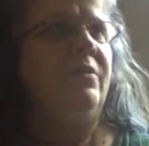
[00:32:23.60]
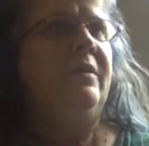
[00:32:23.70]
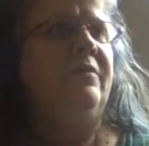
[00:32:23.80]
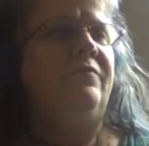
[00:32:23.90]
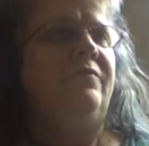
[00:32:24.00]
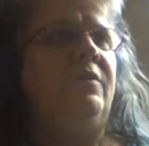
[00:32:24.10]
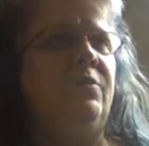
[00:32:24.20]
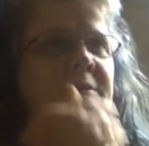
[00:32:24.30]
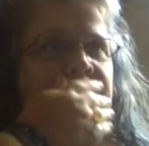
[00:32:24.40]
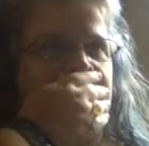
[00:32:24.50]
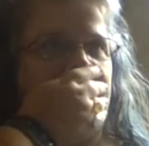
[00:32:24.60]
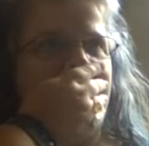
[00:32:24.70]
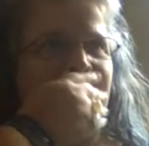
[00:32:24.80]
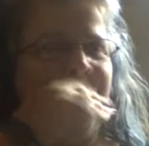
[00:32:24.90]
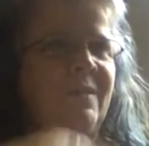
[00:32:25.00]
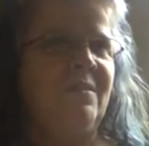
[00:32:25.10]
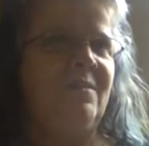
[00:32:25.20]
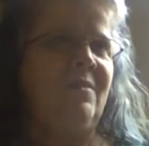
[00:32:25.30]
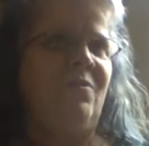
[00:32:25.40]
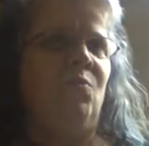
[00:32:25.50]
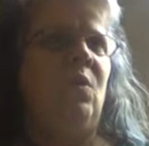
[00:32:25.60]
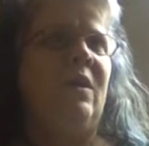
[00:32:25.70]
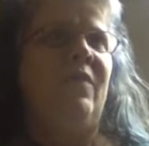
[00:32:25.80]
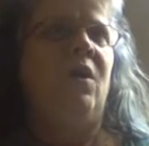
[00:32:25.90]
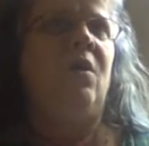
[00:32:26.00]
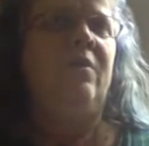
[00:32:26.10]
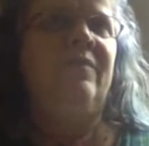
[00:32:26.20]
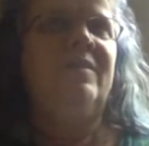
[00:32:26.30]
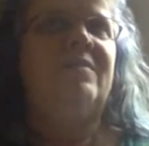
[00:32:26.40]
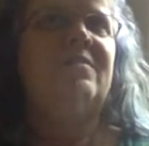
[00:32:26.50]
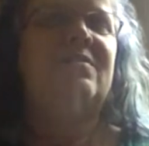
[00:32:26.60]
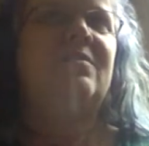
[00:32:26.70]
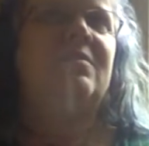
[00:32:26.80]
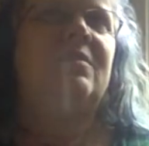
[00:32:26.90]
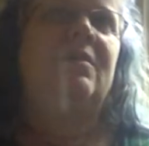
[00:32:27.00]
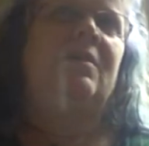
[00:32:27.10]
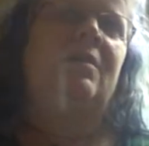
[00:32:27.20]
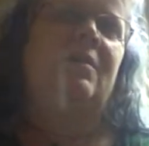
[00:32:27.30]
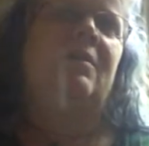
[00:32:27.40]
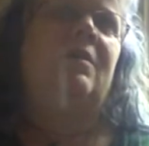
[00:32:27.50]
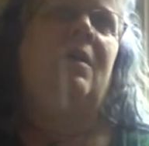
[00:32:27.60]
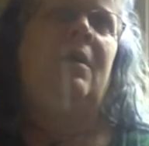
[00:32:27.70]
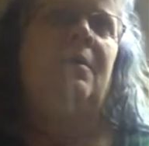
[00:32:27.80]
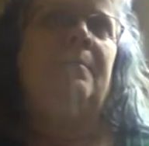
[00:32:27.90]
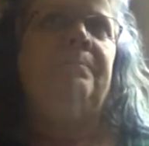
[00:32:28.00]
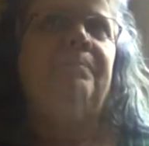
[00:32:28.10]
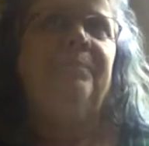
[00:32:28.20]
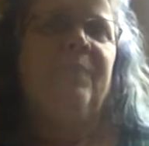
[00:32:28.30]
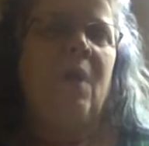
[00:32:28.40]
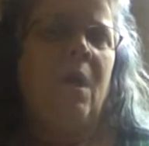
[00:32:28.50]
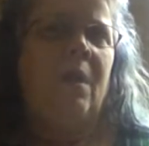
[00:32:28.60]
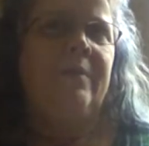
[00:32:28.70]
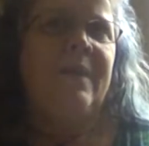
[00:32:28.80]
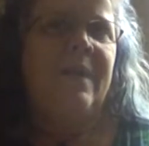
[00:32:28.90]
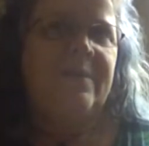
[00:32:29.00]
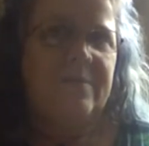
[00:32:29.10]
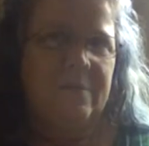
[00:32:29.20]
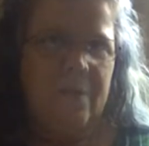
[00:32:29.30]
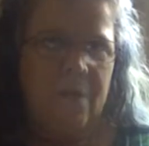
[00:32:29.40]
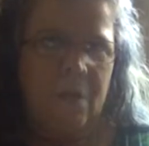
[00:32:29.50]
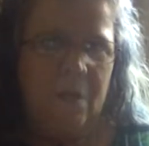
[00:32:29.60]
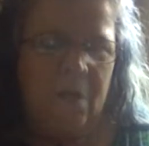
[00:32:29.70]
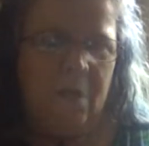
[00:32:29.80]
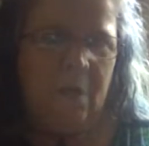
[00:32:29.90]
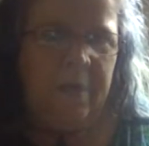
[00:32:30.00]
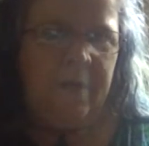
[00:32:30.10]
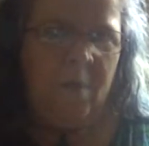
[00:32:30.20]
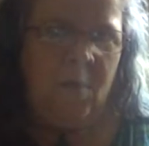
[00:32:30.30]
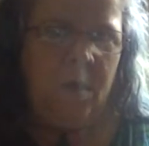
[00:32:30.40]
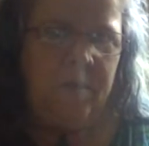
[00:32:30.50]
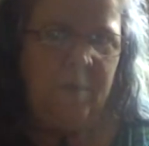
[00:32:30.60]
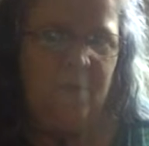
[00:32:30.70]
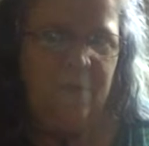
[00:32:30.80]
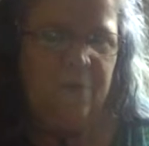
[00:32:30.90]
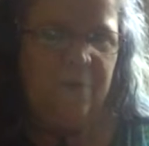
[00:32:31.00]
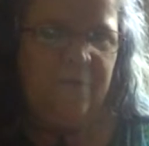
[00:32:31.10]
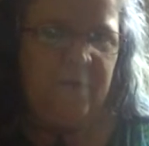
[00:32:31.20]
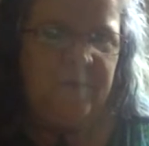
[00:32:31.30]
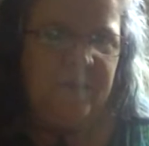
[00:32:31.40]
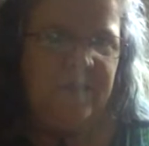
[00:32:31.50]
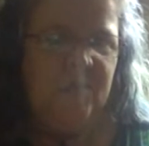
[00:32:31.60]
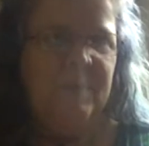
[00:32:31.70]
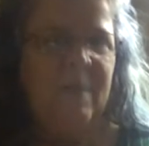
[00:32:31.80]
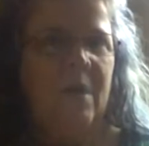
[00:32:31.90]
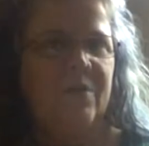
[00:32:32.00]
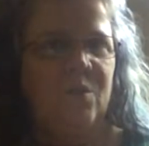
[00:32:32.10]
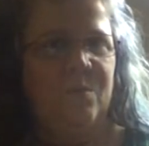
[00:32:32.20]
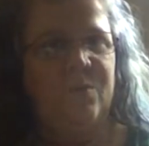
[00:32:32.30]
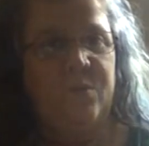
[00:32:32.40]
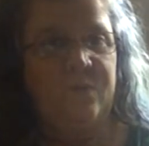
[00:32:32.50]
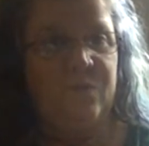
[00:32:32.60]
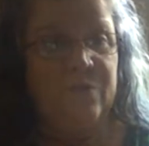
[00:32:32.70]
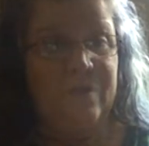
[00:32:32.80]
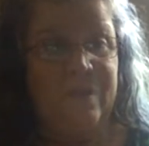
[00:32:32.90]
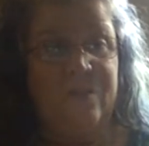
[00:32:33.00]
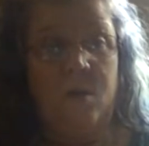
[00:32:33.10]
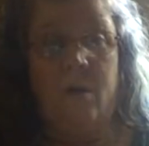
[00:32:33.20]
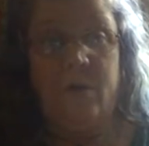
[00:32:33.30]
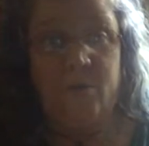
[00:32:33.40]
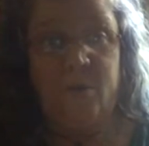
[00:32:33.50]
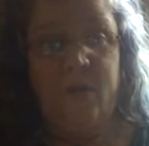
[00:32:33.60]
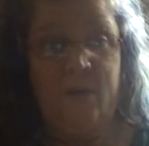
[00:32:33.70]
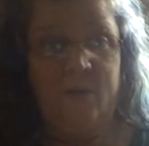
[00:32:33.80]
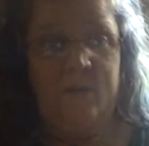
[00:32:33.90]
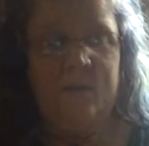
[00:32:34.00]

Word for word: if Luna is considered one of the hardest um, holidays. I know October 31st is, but October 31st is our New Year.